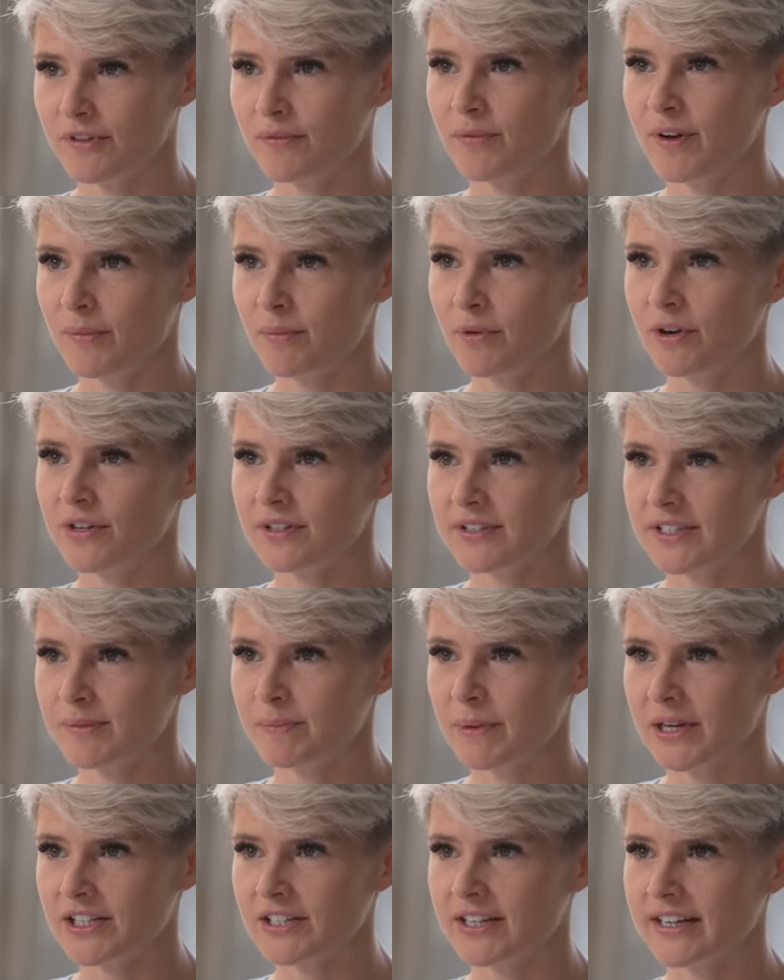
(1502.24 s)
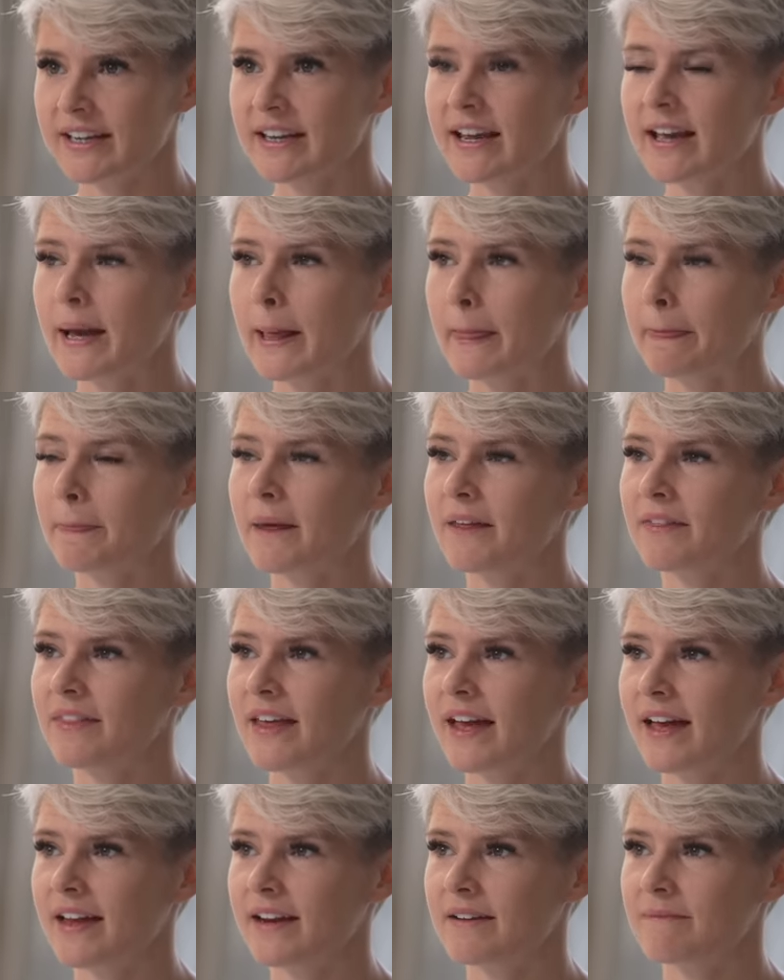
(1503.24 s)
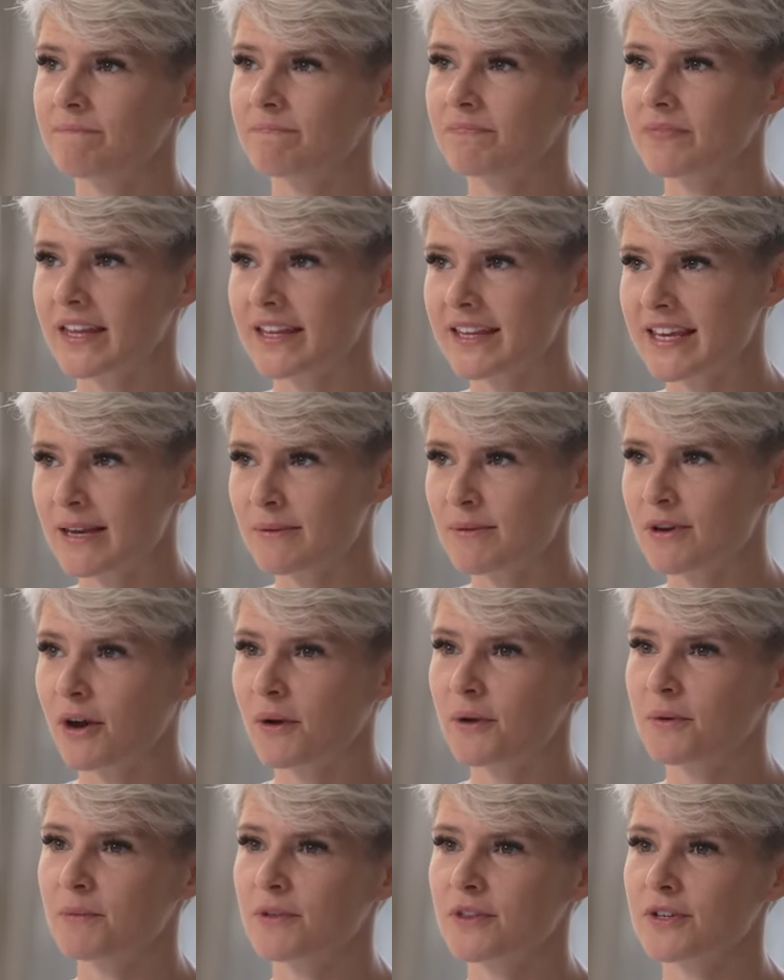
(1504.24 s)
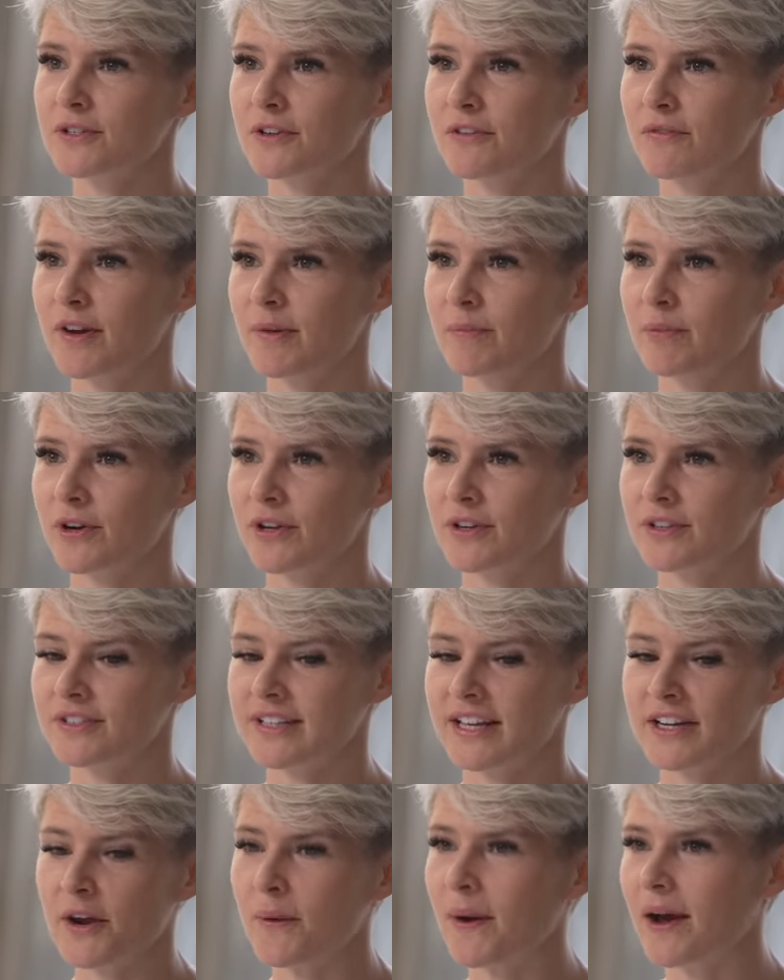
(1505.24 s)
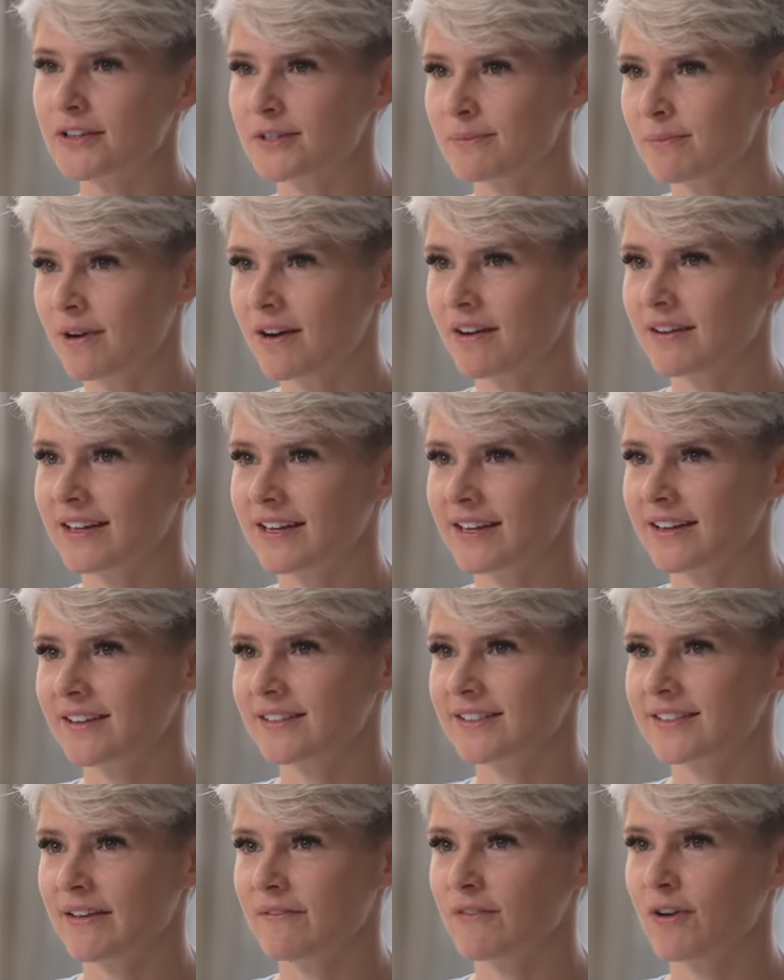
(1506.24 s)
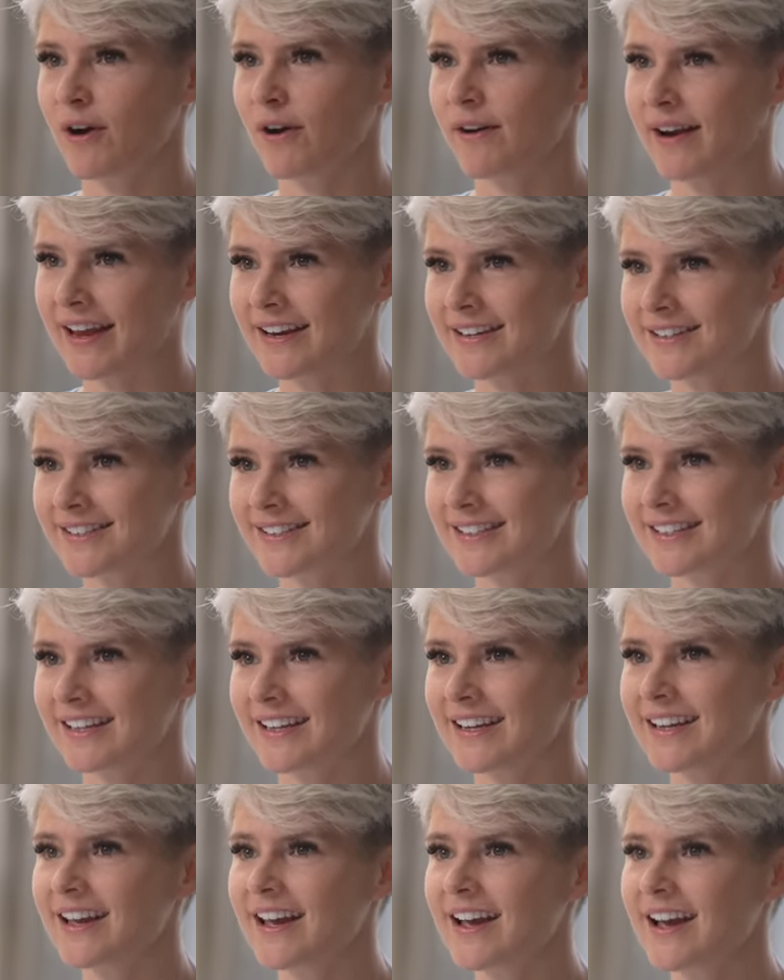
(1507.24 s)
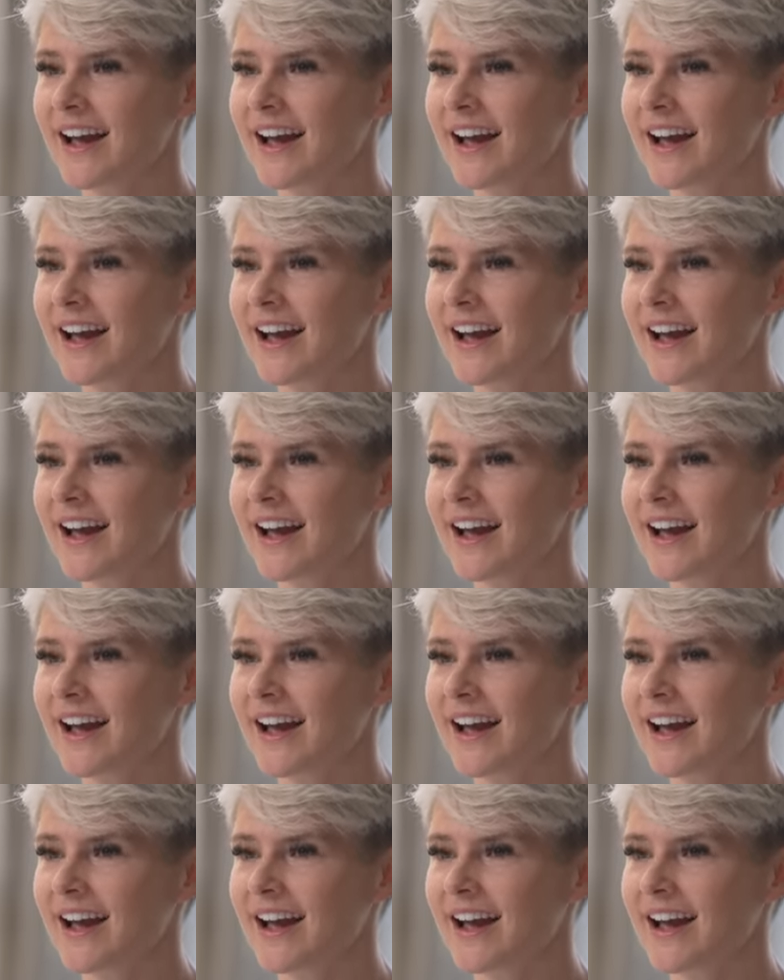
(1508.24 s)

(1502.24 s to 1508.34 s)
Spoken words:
software products especially, and then they keep going with the software products. They know how to market it because they've got an agency,